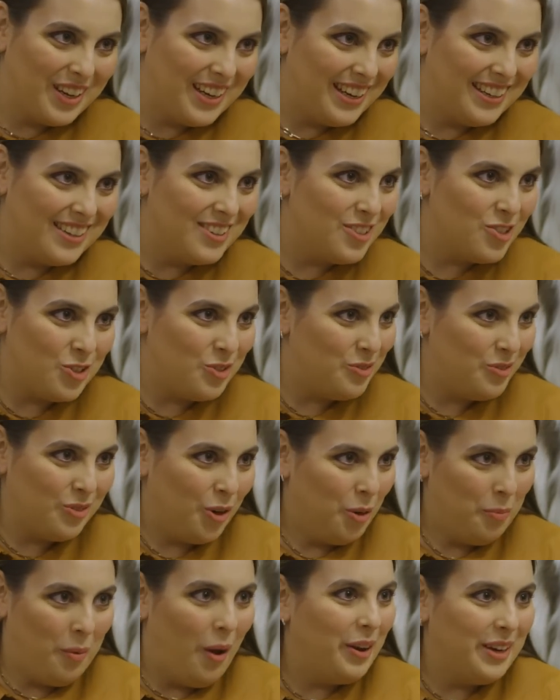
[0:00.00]
and
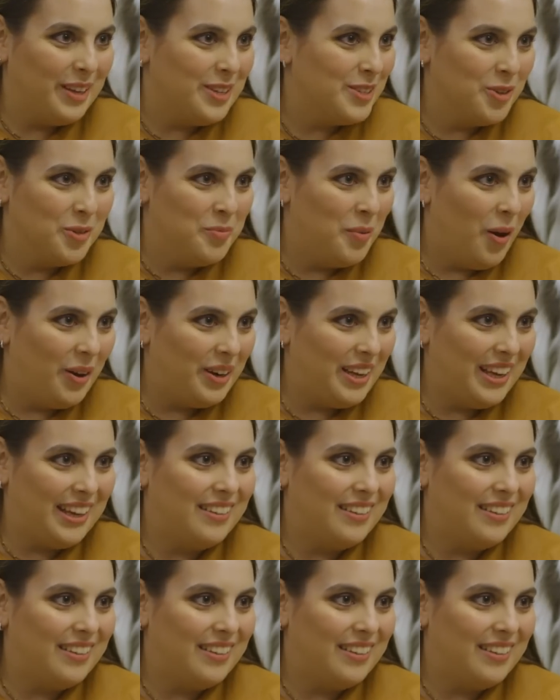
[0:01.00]
her body is her body.